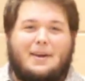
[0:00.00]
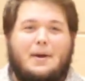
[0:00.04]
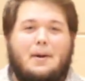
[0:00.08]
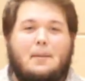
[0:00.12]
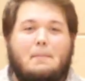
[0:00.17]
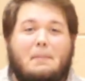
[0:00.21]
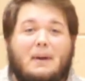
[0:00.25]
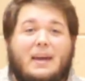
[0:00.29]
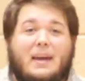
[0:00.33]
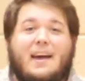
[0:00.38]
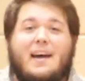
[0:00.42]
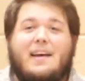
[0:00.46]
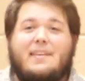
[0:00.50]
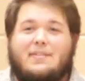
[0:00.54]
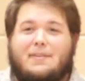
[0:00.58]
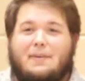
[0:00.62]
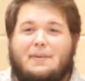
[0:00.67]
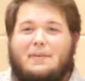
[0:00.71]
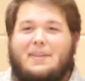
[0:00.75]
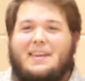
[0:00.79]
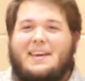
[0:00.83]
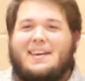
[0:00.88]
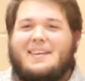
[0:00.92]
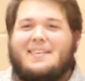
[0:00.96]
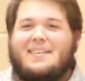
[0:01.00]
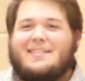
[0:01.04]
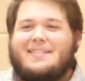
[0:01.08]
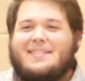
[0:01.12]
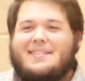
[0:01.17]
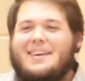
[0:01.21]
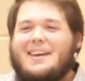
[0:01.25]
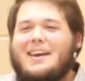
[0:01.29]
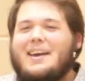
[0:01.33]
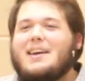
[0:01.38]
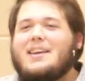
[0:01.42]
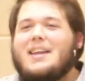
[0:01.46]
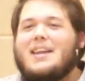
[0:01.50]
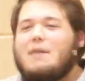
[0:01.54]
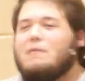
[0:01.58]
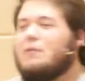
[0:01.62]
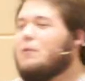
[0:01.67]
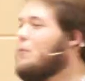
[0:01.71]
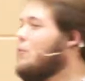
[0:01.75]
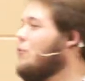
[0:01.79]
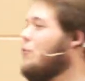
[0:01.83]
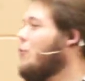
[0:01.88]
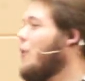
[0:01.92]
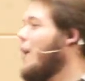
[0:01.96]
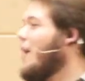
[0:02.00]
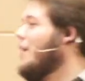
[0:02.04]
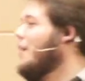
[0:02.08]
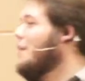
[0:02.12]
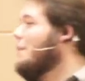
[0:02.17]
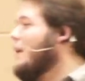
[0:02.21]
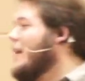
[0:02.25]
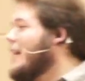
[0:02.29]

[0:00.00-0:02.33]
because of this. David was trying to be